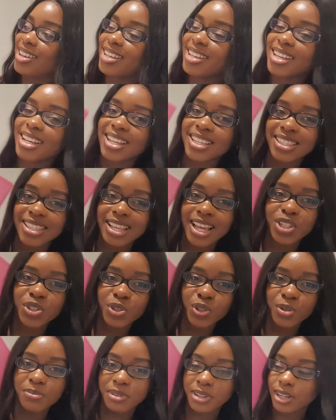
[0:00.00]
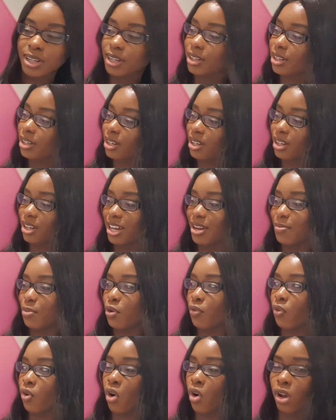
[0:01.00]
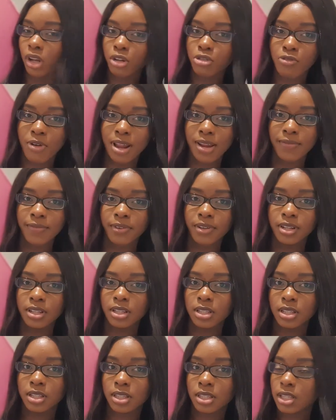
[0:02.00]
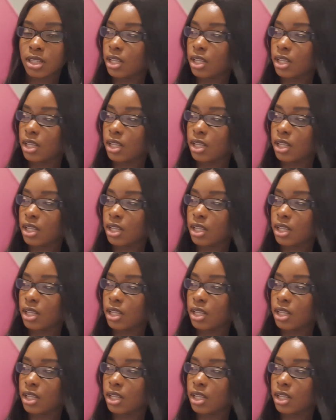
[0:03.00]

a statute book of all the relevant